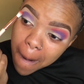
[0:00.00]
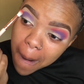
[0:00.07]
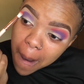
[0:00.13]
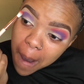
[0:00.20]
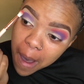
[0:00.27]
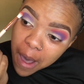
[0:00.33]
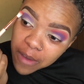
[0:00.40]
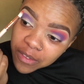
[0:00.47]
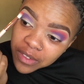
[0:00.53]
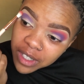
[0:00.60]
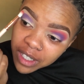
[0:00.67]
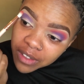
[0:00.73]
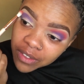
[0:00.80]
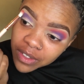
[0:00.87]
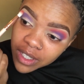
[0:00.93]
I have
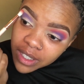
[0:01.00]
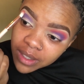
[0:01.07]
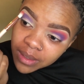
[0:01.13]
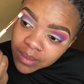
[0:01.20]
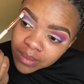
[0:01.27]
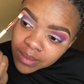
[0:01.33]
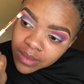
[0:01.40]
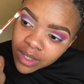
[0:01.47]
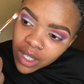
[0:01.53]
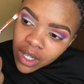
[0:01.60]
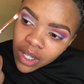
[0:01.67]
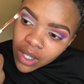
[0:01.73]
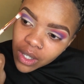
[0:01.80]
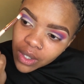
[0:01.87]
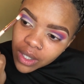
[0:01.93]
never,
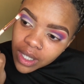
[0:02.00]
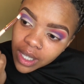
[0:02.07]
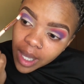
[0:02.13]
okay,